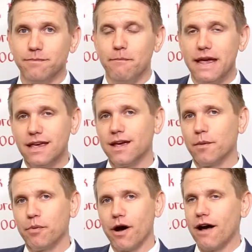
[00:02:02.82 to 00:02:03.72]
making a
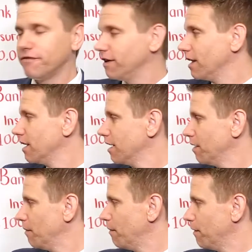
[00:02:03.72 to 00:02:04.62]
profit
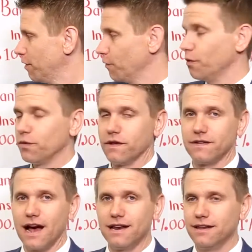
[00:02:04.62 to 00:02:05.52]
through
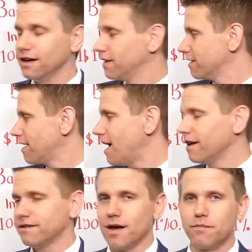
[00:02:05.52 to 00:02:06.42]
this idea, this
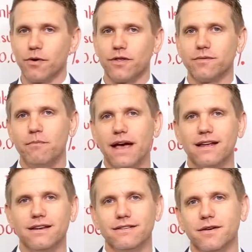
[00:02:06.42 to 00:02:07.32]
concept, or this
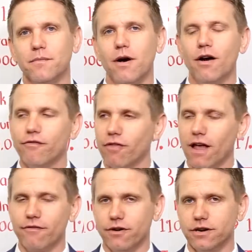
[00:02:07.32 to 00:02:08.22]
mechanism of
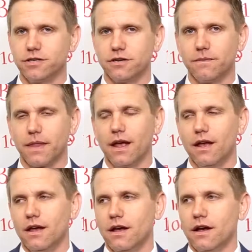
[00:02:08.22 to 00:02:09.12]
leverage.
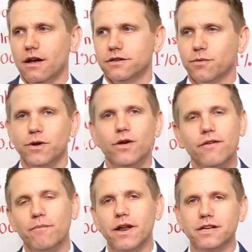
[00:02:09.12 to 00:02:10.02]
So when you
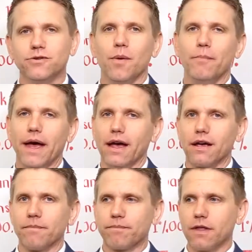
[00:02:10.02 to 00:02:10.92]
give money to a
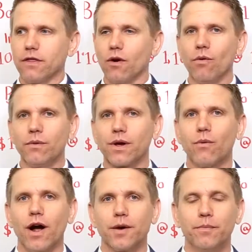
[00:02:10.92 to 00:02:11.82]
bank, they're only
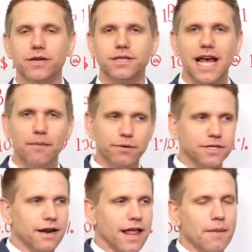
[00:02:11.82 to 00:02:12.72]
required to put
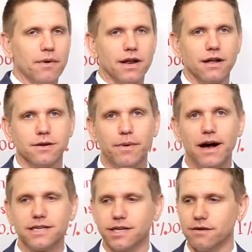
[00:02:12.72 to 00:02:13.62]
10% of that money on
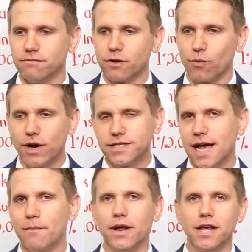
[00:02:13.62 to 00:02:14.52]
deposit. The rest of
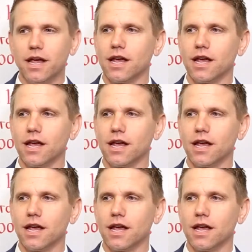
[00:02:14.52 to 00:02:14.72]
that money